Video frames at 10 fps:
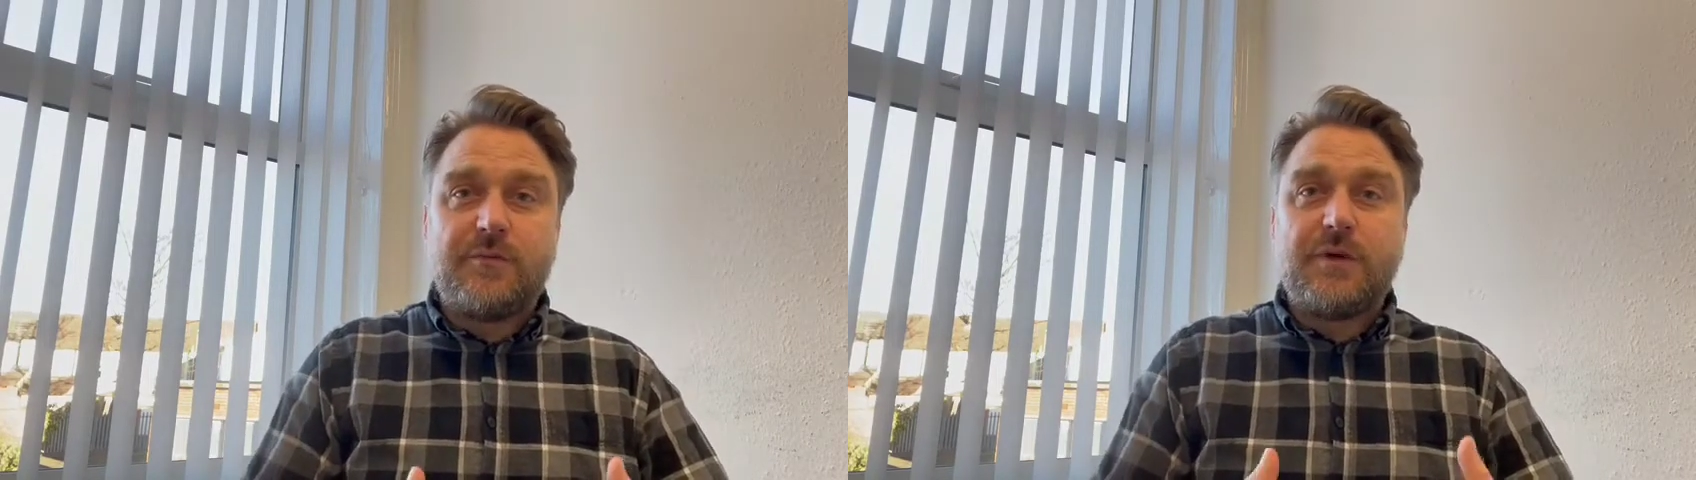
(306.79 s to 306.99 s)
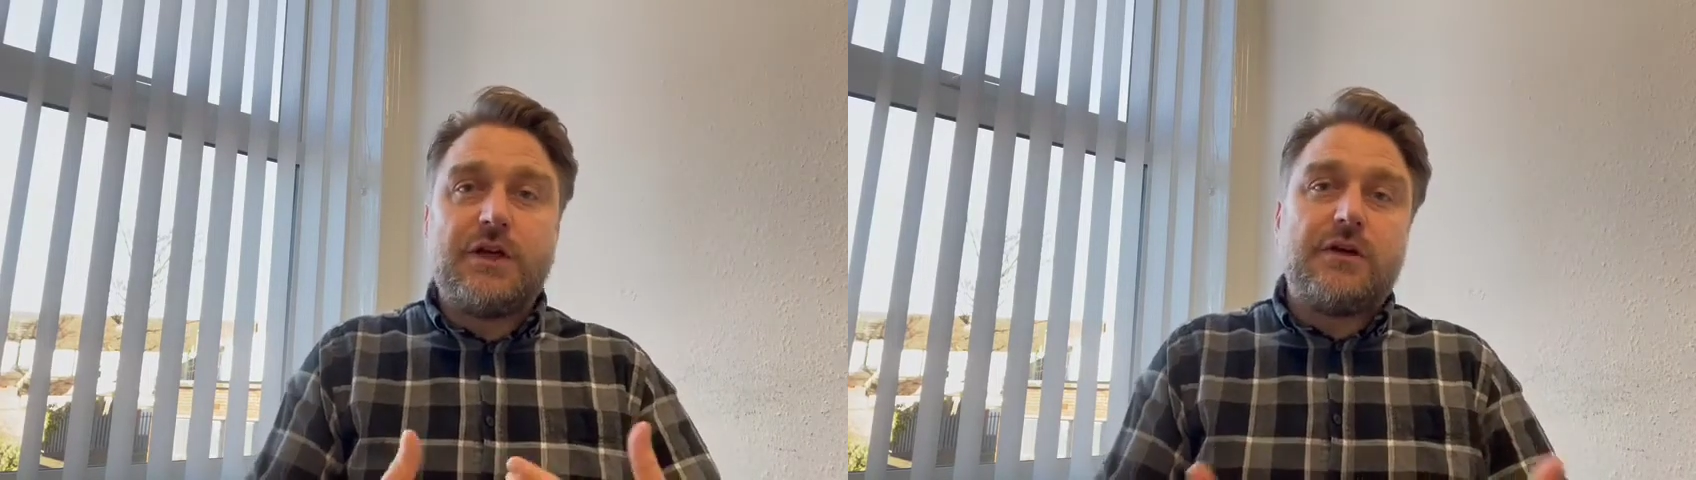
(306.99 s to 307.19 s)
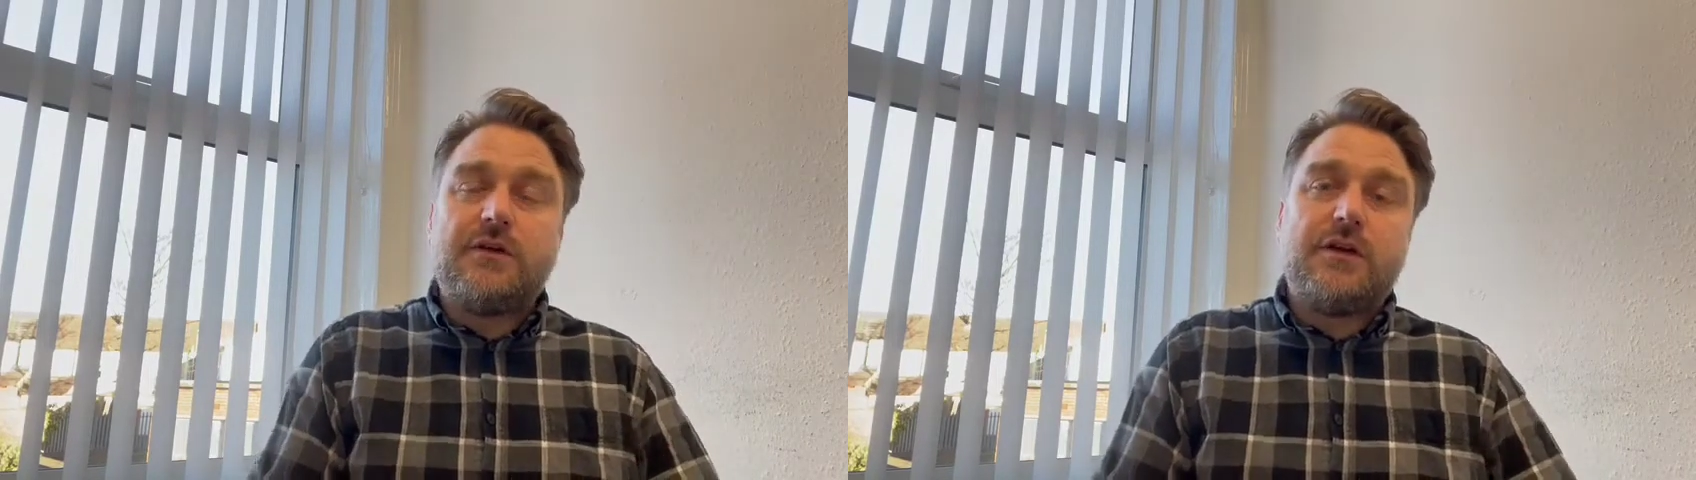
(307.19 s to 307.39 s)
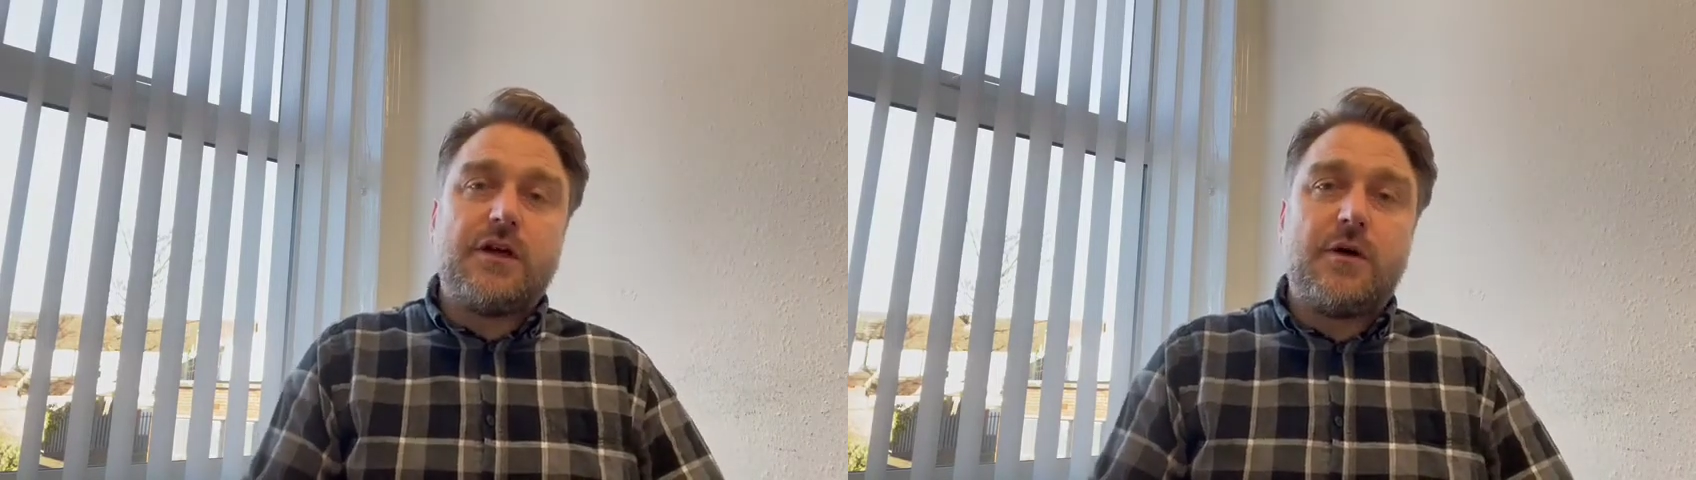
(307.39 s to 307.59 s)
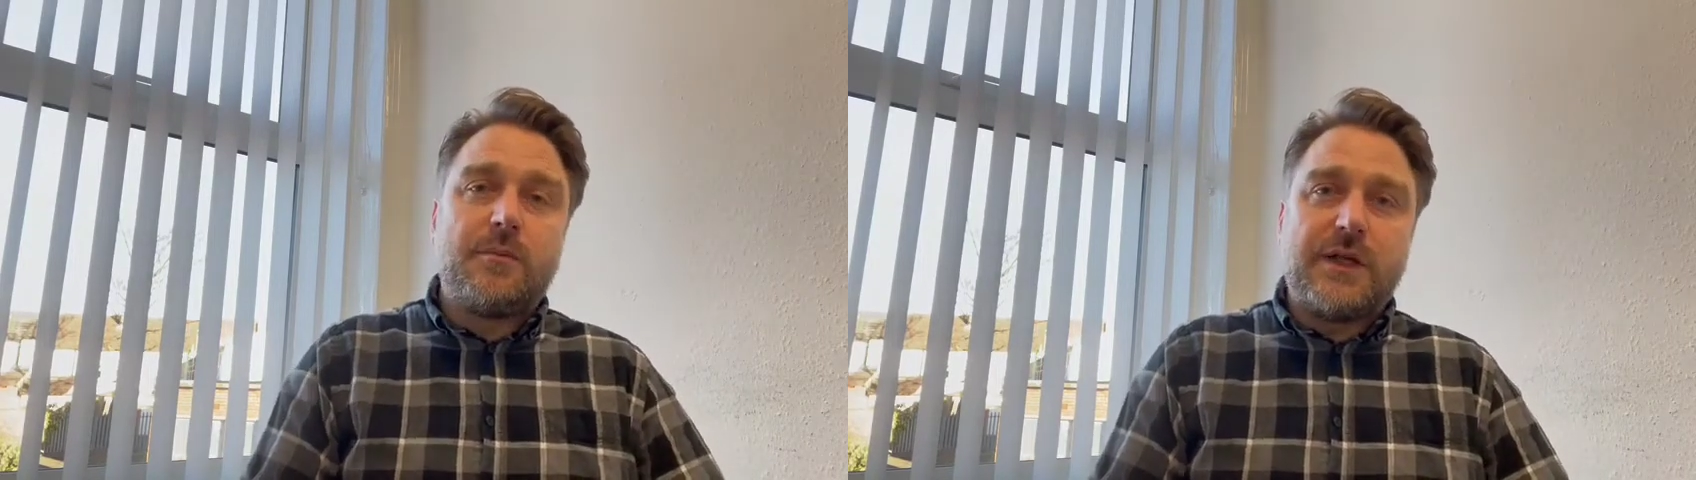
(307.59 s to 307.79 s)
but you're
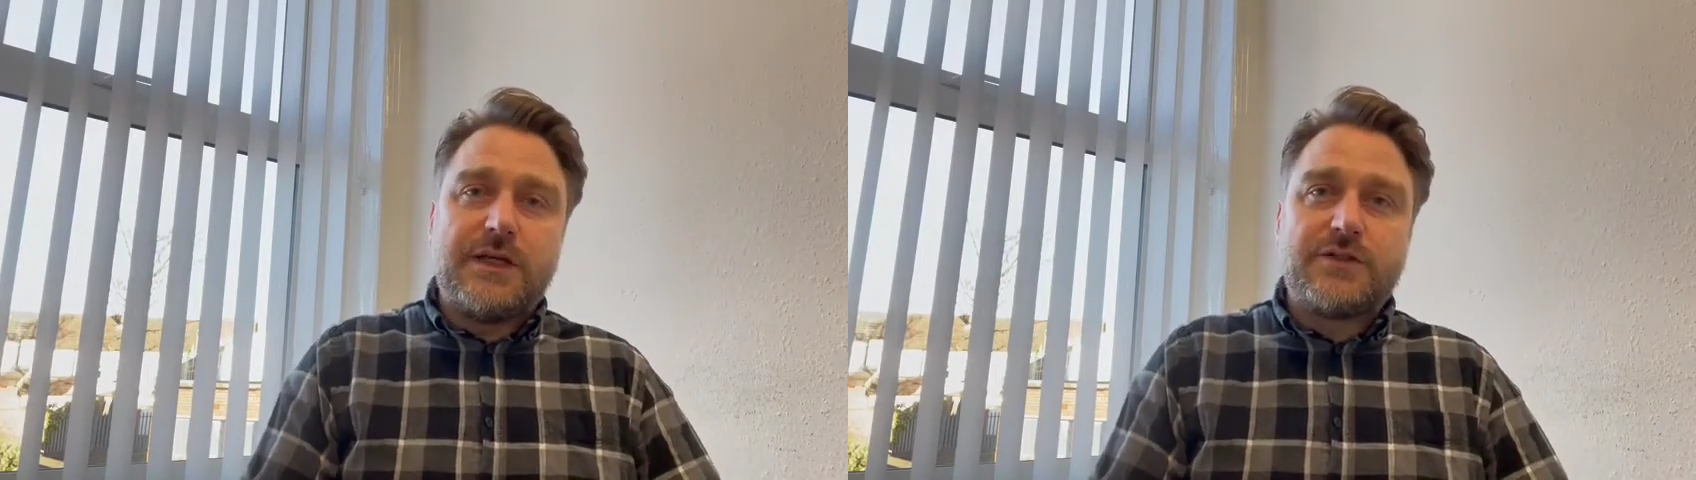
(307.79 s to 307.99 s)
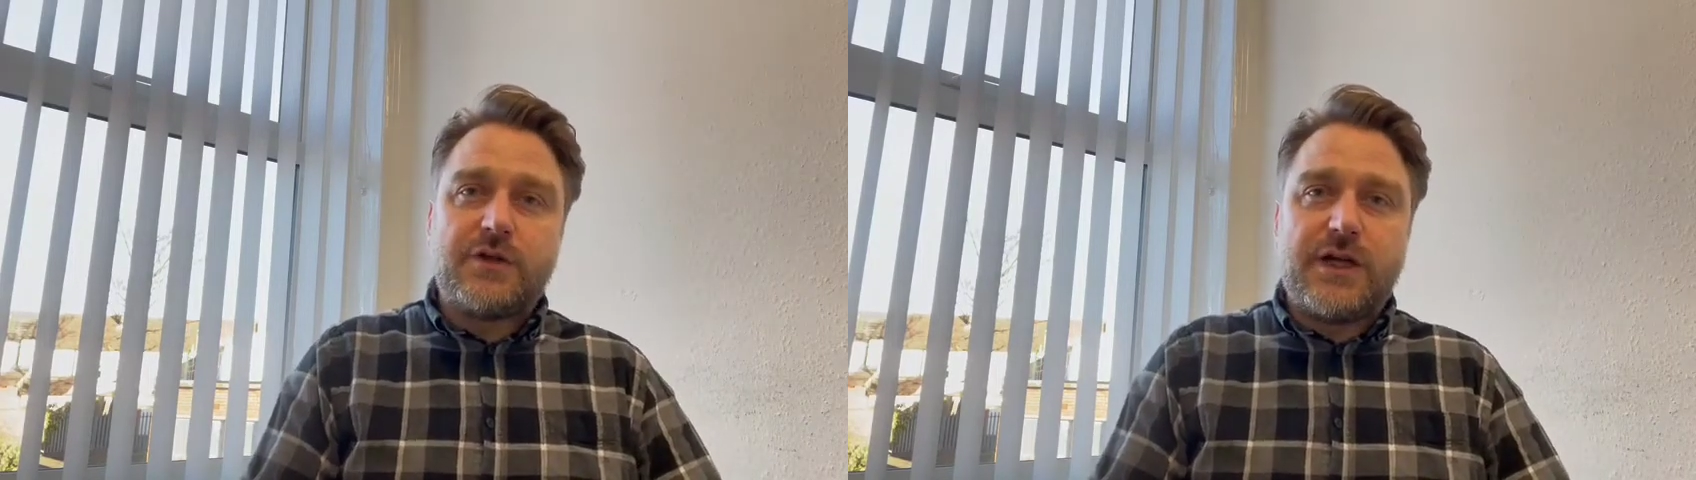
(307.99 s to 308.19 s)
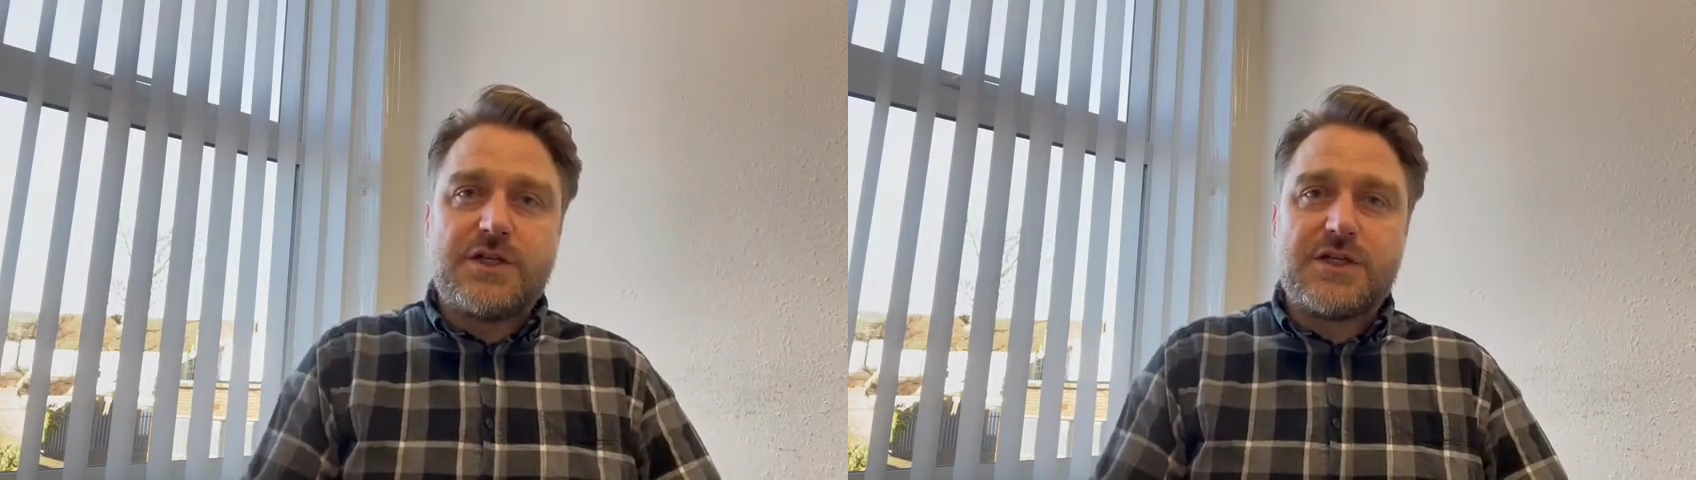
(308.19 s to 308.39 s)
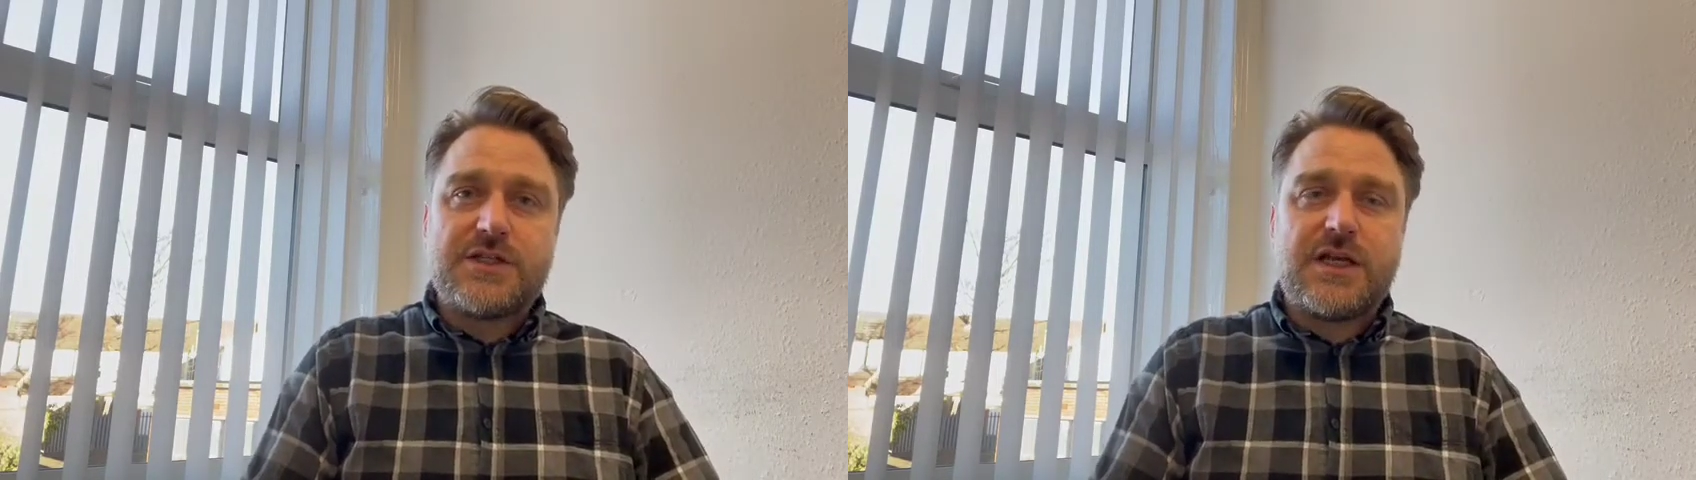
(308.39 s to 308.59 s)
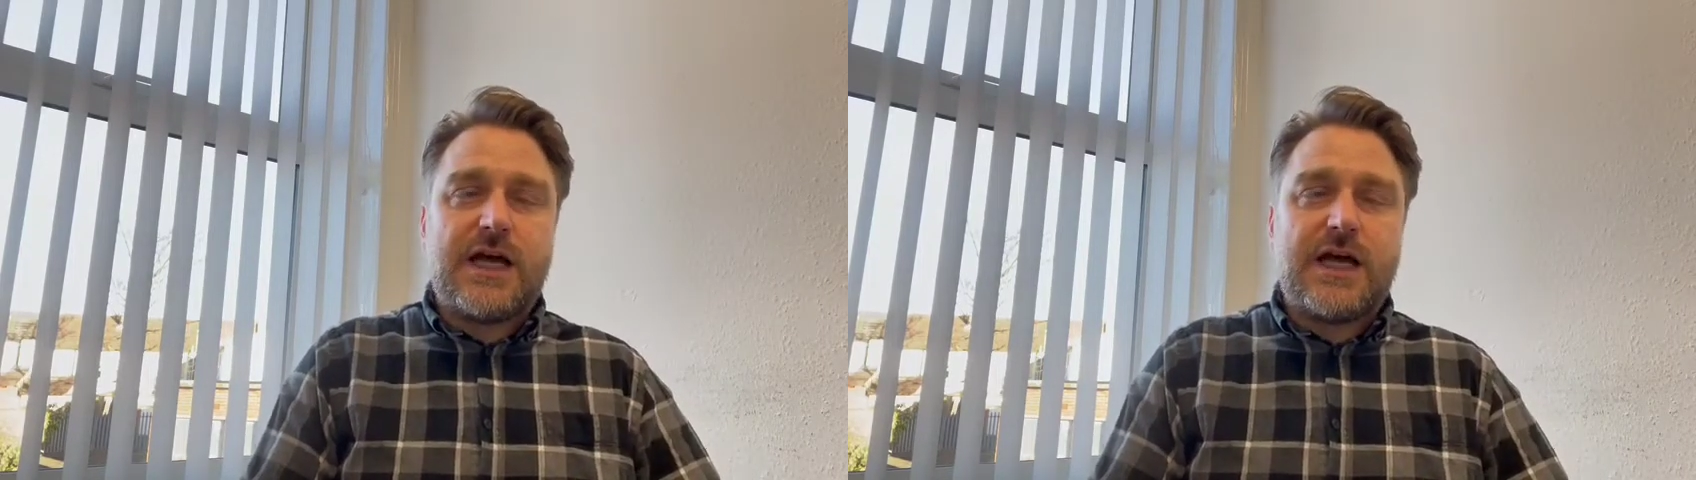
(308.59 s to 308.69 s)
complete strangers,